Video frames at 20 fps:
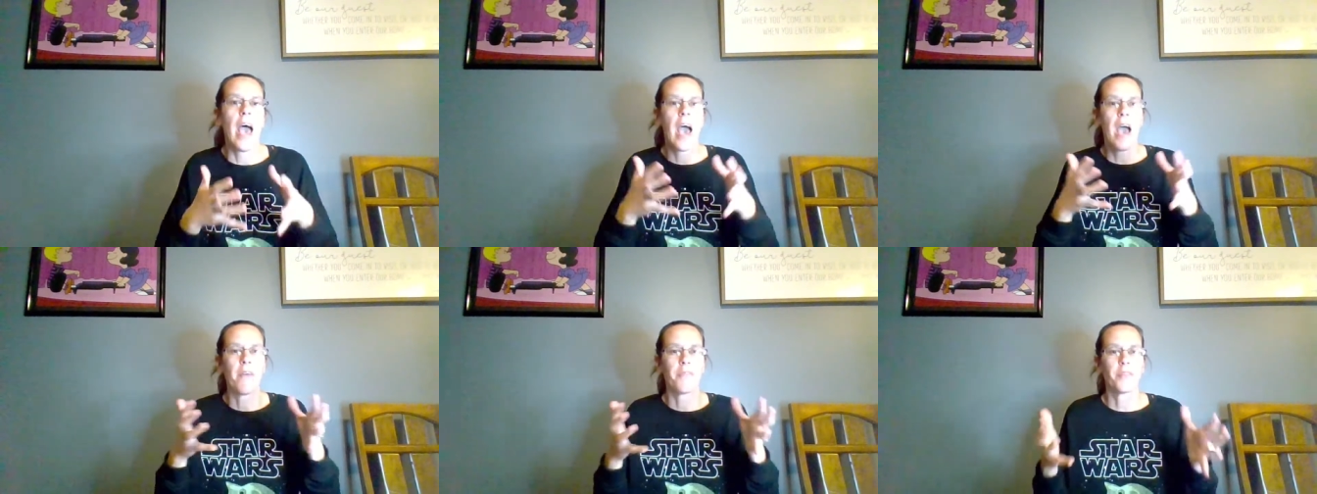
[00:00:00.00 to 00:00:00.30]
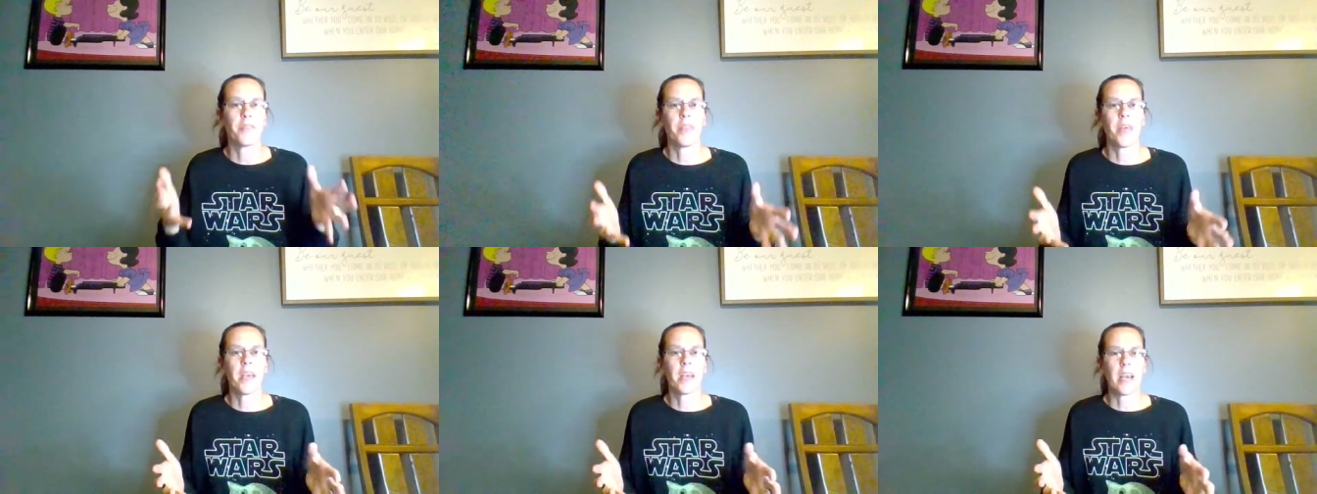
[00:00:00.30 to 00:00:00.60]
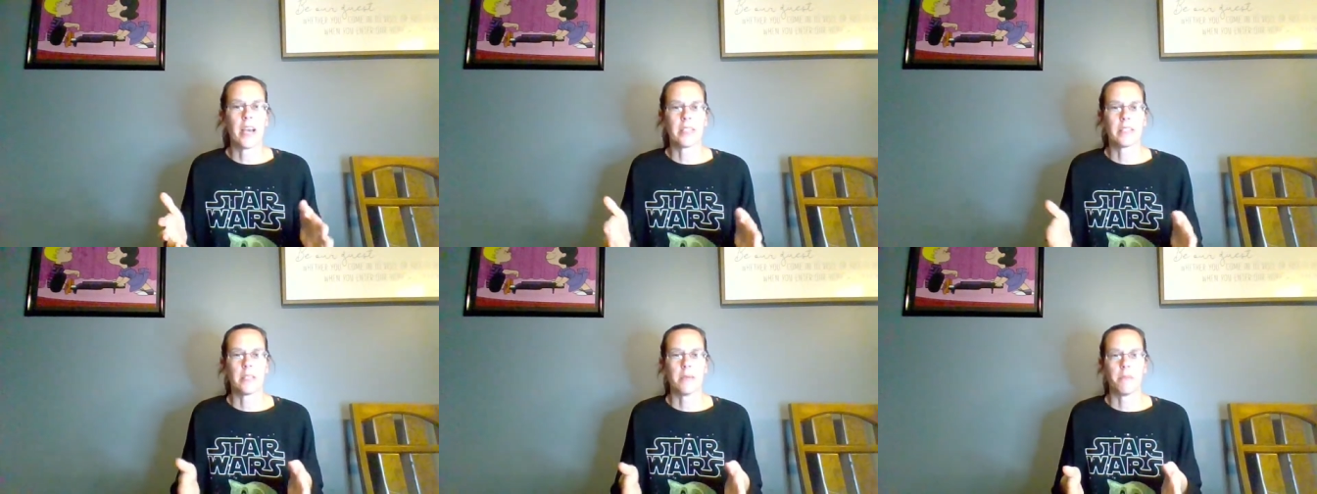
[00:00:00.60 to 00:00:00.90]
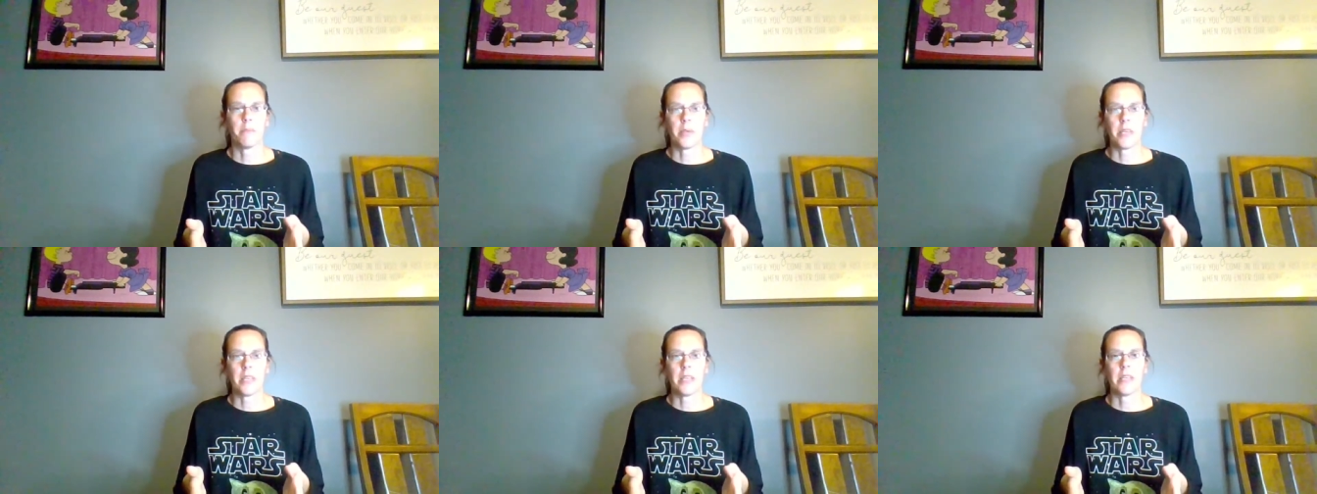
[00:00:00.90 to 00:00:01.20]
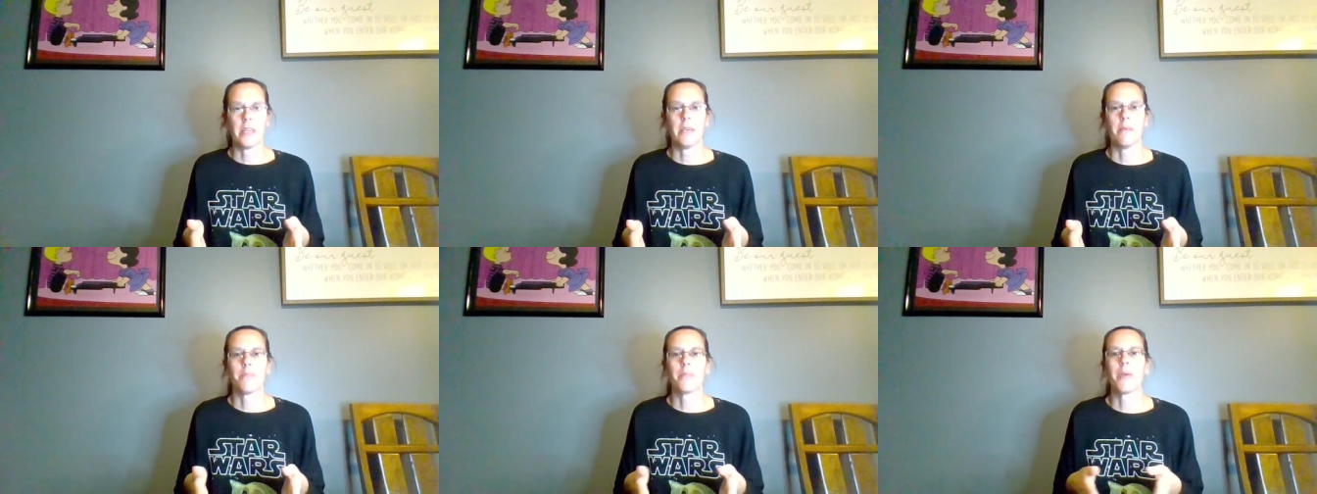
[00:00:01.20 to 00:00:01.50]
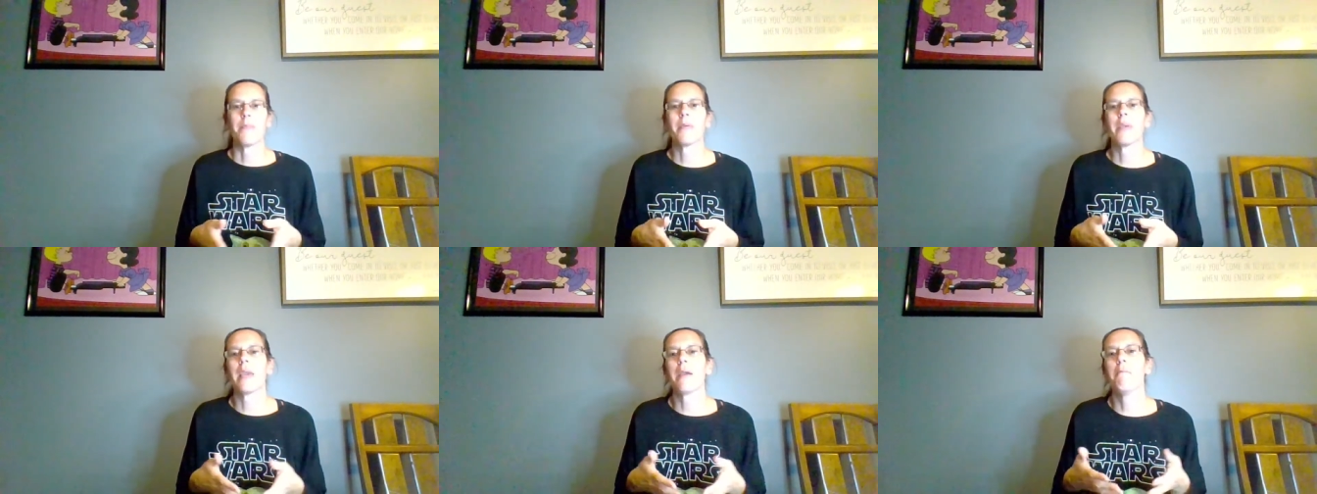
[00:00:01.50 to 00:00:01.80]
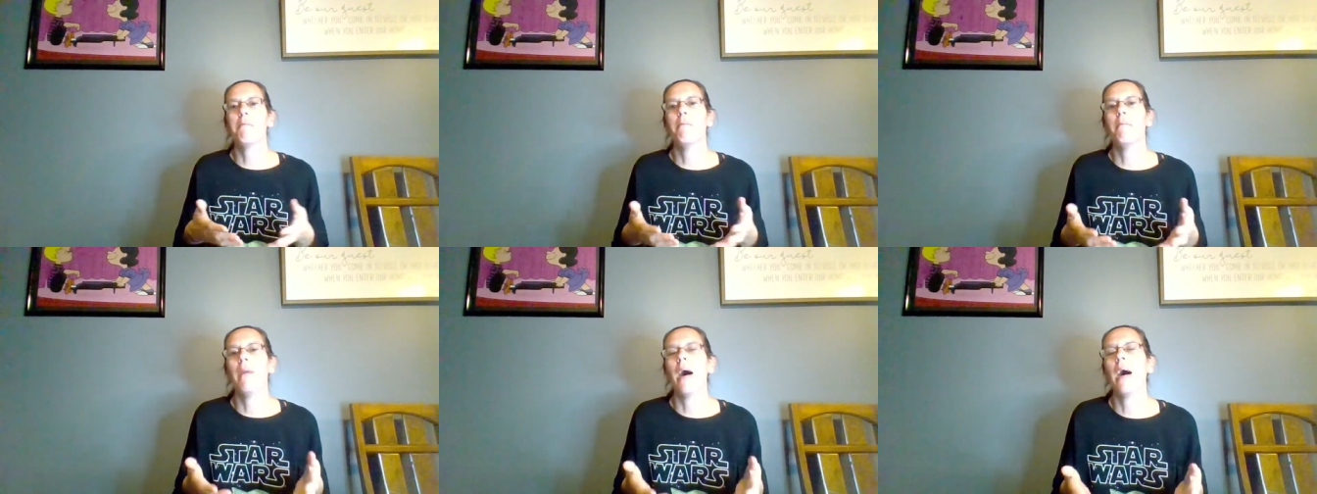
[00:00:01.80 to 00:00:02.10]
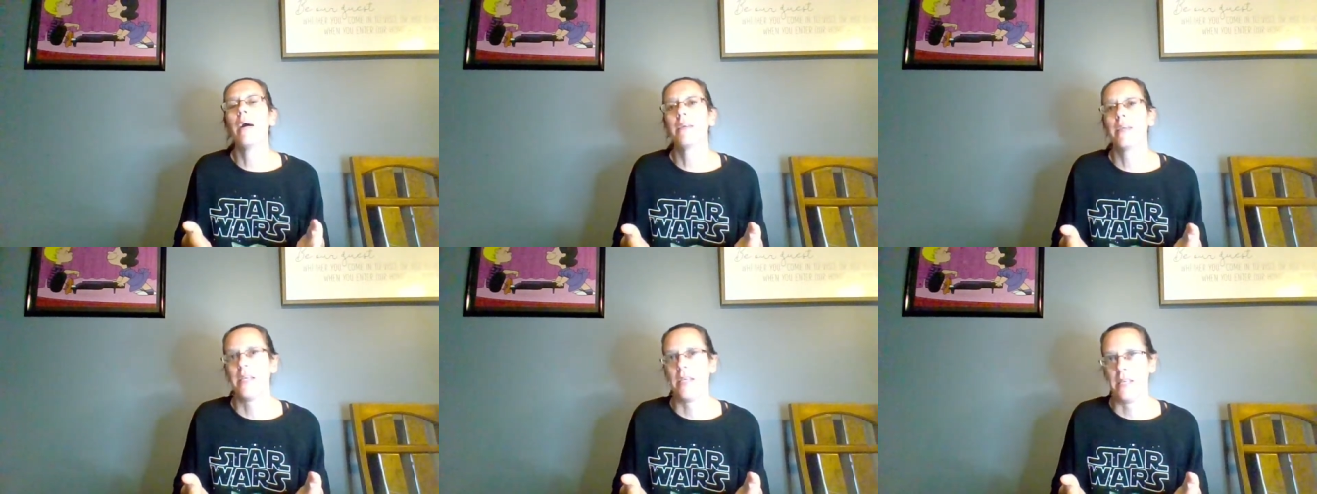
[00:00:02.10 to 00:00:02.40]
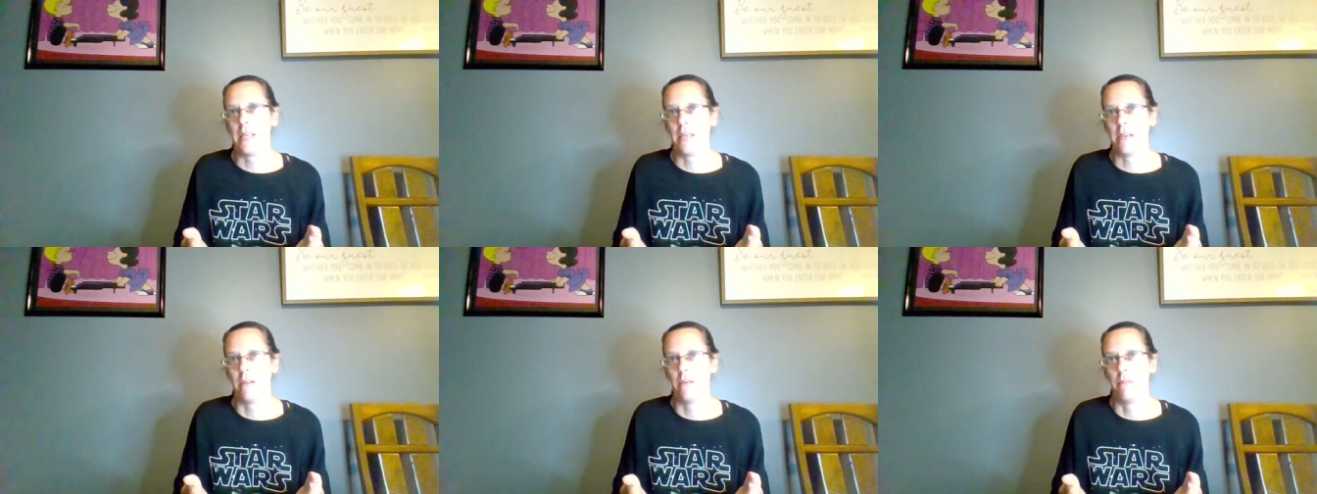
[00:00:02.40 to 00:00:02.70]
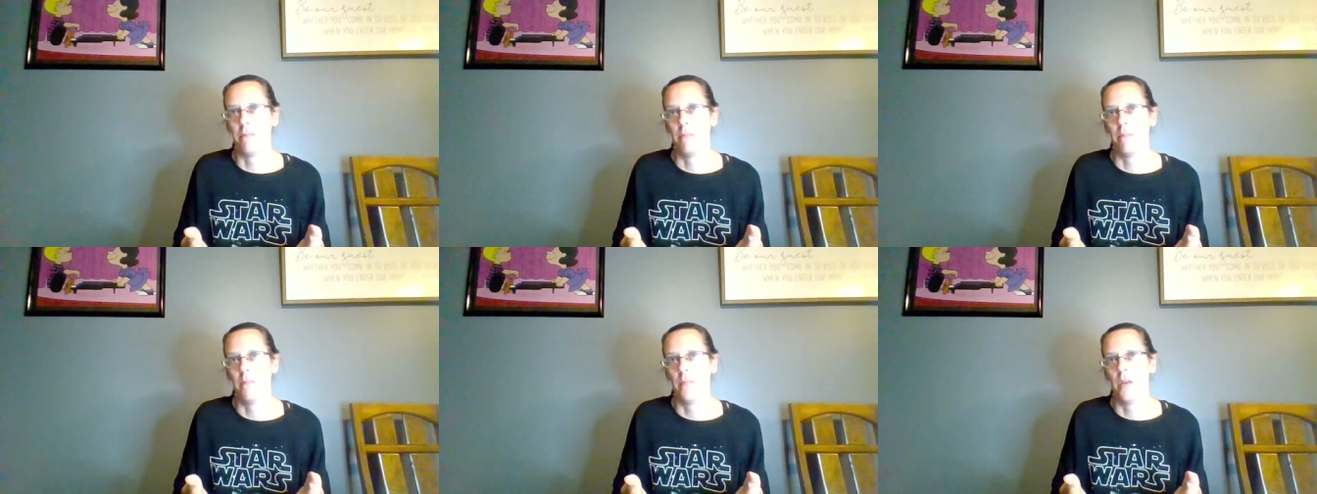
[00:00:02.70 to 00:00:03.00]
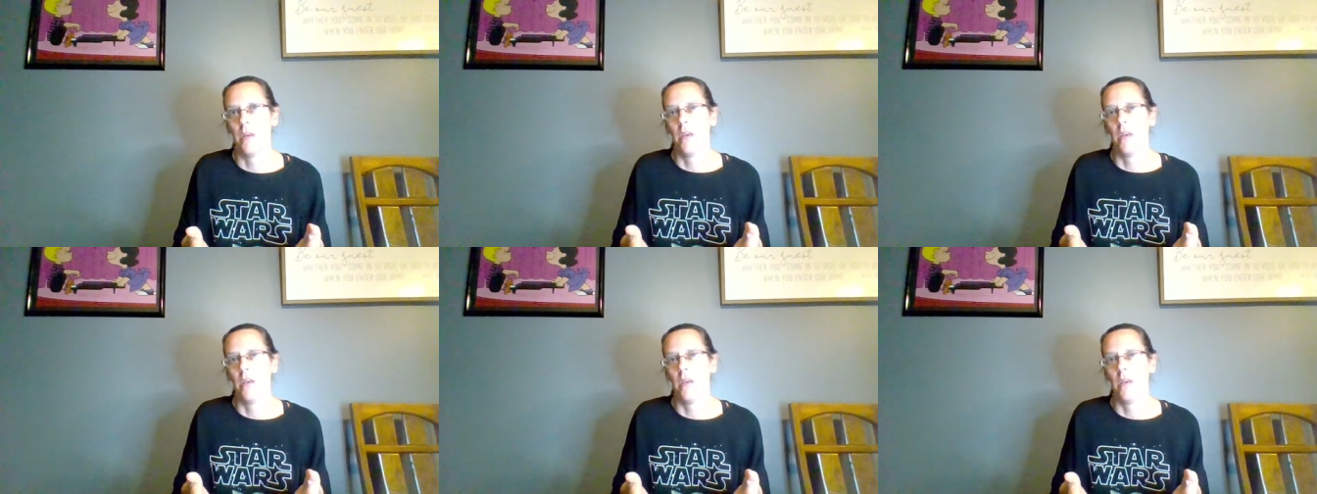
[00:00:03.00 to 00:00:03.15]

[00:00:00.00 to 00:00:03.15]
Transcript: After they got done beating him, they began mocking him.